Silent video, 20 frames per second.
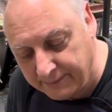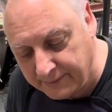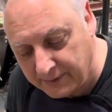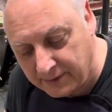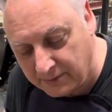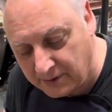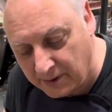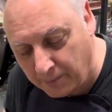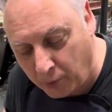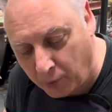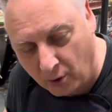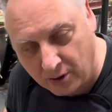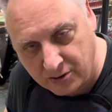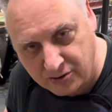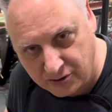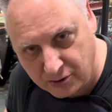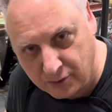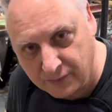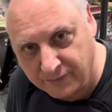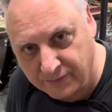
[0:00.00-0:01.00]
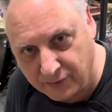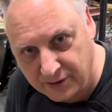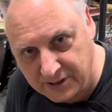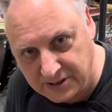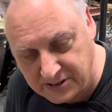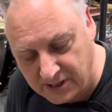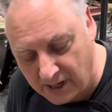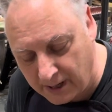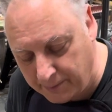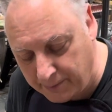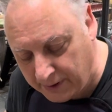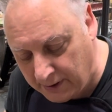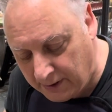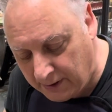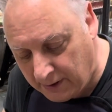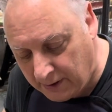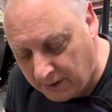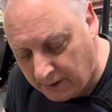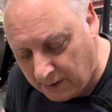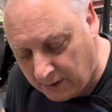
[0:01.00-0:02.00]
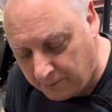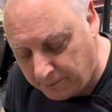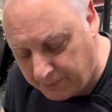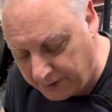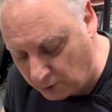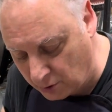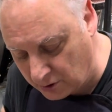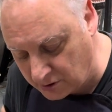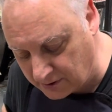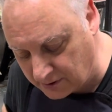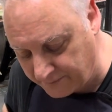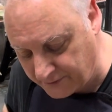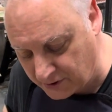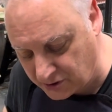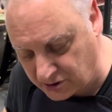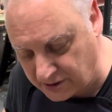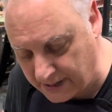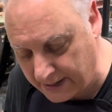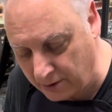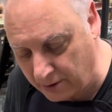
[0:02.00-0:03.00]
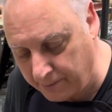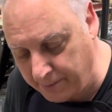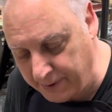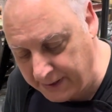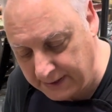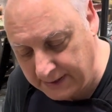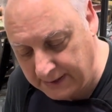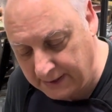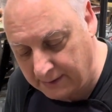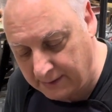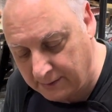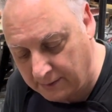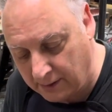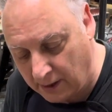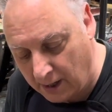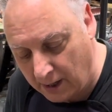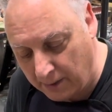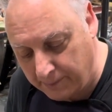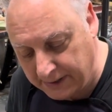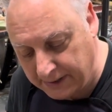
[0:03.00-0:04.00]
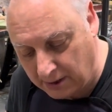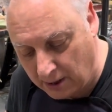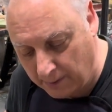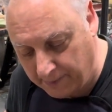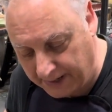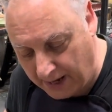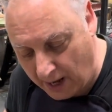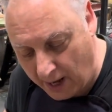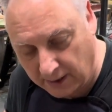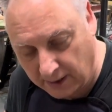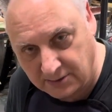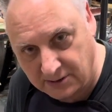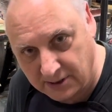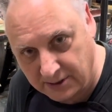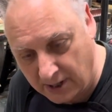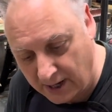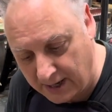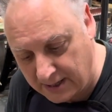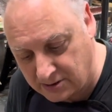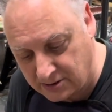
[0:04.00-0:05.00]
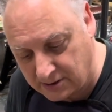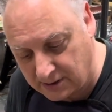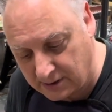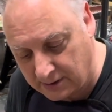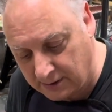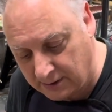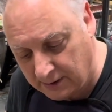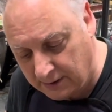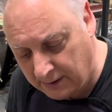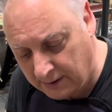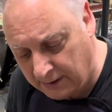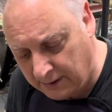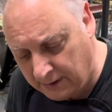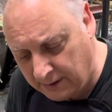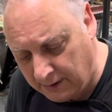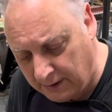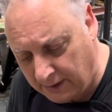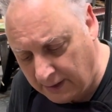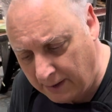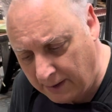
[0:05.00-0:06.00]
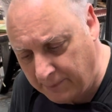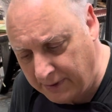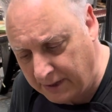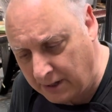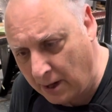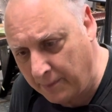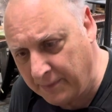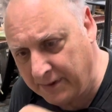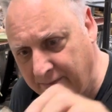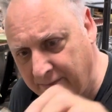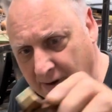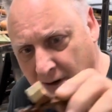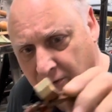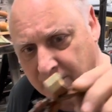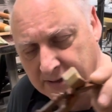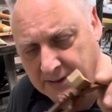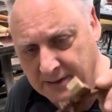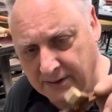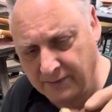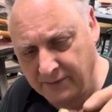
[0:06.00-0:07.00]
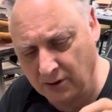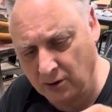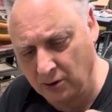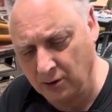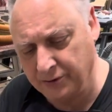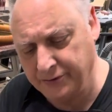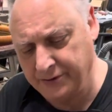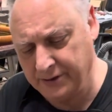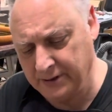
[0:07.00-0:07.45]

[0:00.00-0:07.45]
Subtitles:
the parts do freeze up because of the center pinning becoming oxidized and becoming very difficult